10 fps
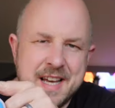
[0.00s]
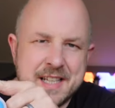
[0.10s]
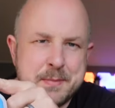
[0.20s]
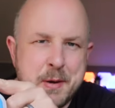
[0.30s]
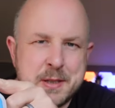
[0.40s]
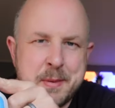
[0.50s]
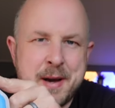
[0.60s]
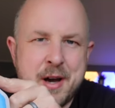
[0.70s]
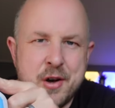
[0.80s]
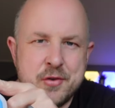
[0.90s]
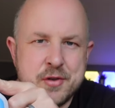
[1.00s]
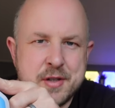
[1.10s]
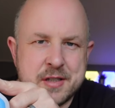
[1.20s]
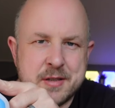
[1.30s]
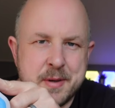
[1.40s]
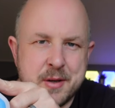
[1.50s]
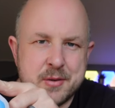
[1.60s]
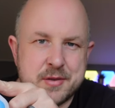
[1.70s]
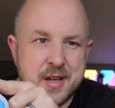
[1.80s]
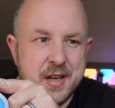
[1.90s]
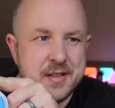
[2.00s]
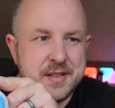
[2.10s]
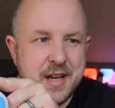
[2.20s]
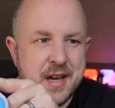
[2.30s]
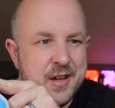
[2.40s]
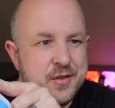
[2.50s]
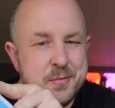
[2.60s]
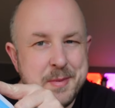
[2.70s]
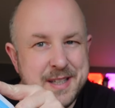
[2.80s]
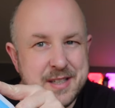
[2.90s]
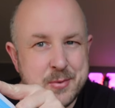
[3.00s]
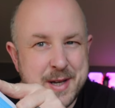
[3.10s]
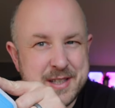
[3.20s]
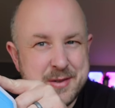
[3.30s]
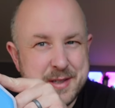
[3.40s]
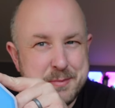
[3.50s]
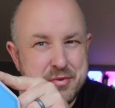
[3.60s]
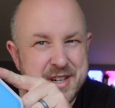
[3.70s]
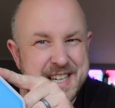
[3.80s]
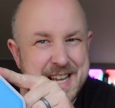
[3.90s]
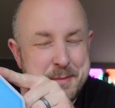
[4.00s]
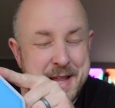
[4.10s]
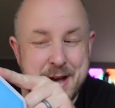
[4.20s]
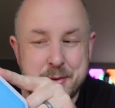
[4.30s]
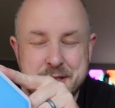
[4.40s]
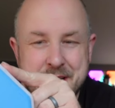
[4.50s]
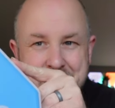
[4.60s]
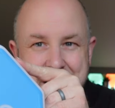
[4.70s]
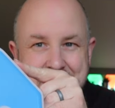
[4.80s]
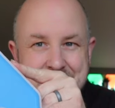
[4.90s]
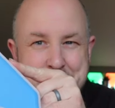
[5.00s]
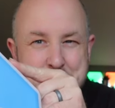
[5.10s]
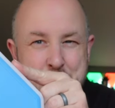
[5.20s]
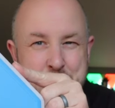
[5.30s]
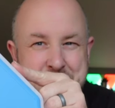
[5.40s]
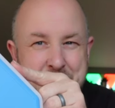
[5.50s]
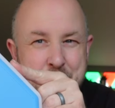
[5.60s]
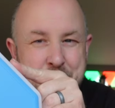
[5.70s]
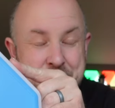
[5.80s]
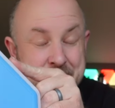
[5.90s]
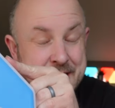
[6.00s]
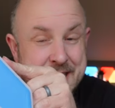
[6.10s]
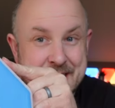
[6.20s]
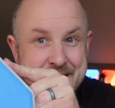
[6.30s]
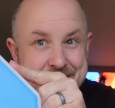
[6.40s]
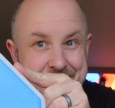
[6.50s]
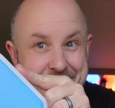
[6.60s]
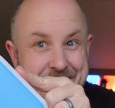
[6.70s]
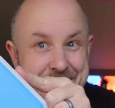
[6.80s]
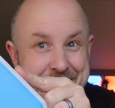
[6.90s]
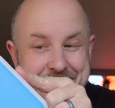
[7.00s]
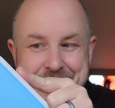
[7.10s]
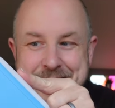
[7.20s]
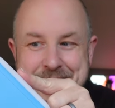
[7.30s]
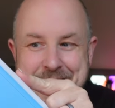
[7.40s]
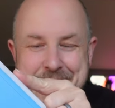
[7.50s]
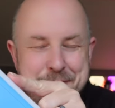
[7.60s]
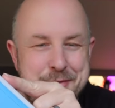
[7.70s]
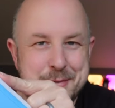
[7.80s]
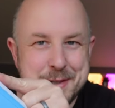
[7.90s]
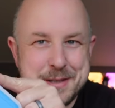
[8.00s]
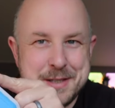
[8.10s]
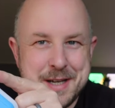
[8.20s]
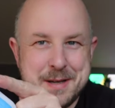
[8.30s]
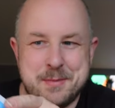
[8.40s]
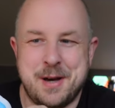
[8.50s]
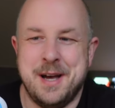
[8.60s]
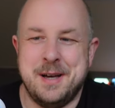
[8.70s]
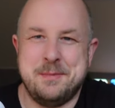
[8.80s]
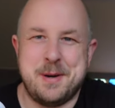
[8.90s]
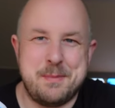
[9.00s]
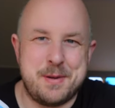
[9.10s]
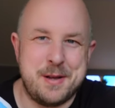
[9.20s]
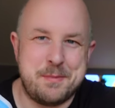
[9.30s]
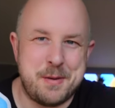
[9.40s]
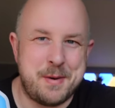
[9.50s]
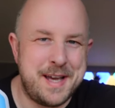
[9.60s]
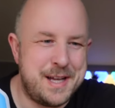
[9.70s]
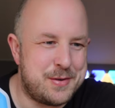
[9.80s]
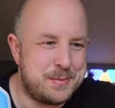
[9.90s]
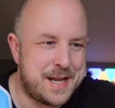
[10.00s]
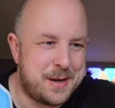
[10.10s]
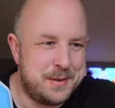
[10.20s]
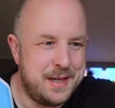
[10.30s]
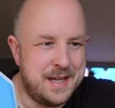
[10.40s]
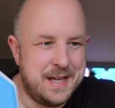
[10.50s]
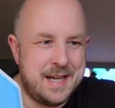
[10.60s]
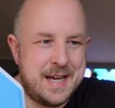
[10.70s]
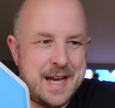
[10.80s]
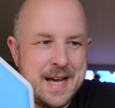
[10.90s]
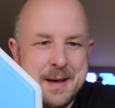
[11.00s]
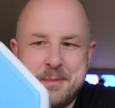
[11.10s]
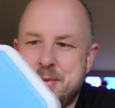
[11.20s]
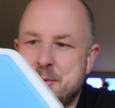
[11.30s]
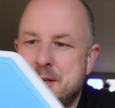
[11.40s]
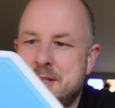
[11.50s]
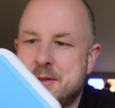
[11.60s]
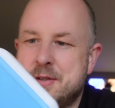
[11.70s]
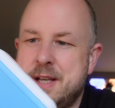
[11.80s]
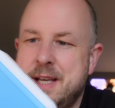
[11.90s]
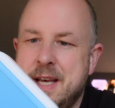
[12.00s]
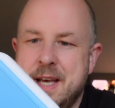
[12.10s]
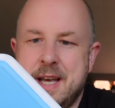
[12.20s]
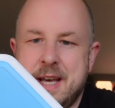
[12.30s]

it's supposed to be about 100 decibels at 100 meters away, so it's pretty damn loud, and we will set it off in here, in the cave, which might blow my eardrums out, but we shall see.